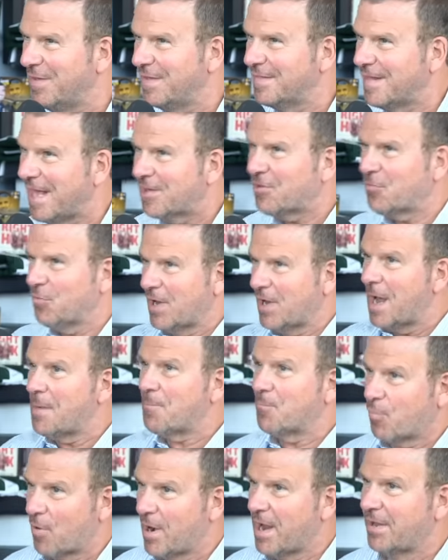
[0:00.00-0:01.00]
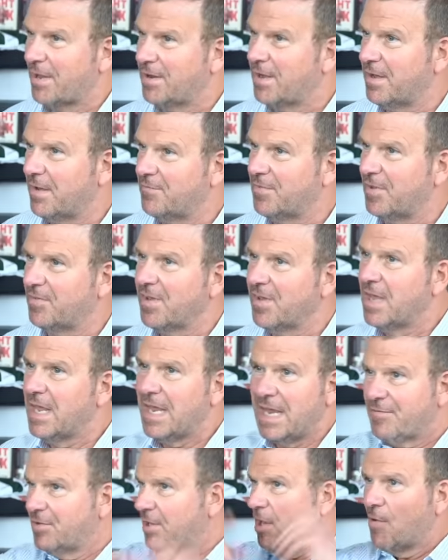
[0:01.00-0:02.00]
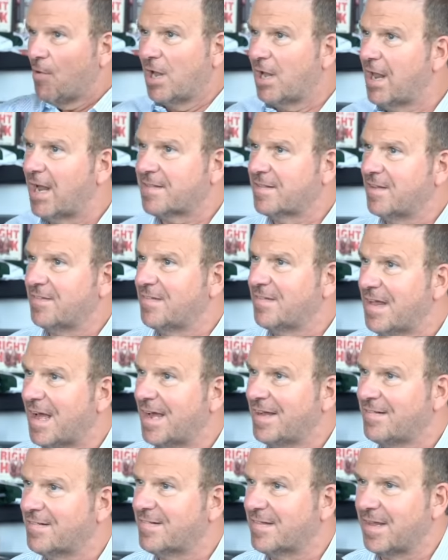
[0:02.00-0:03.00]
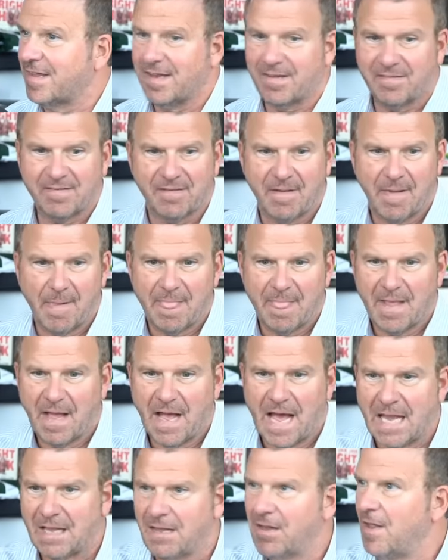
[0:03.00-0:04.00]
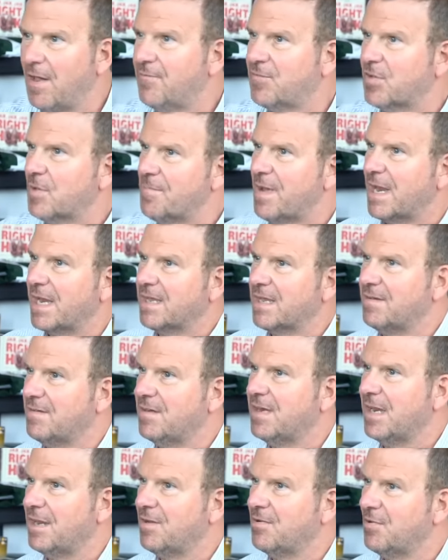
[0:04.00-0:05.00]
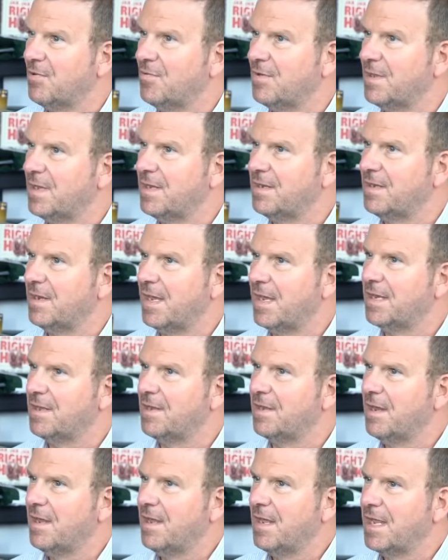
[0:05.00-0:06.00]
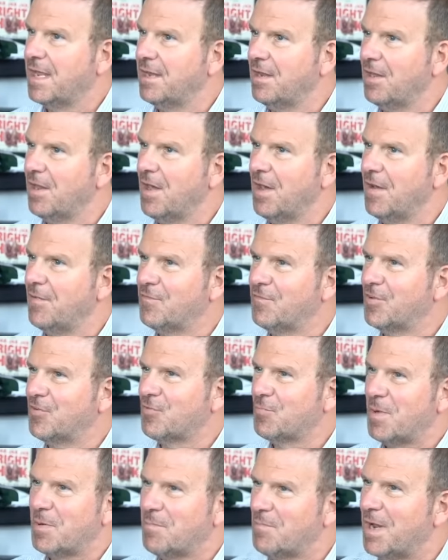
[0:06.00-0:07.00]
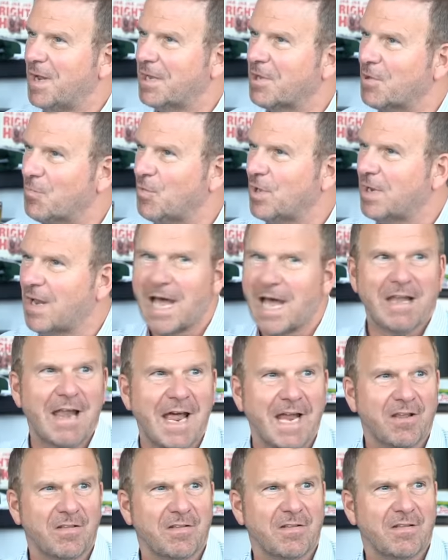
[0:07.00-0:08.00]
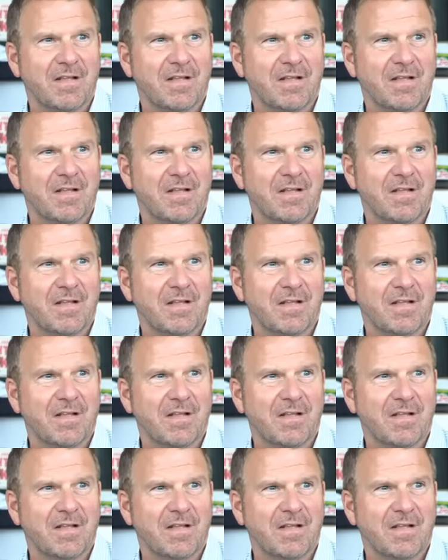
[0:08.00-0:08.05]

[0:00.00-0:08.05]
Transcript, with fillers: That's what I'm proud of. I is, Even though I like these nice things, I love to make a deal and and and love to spend money on what I like.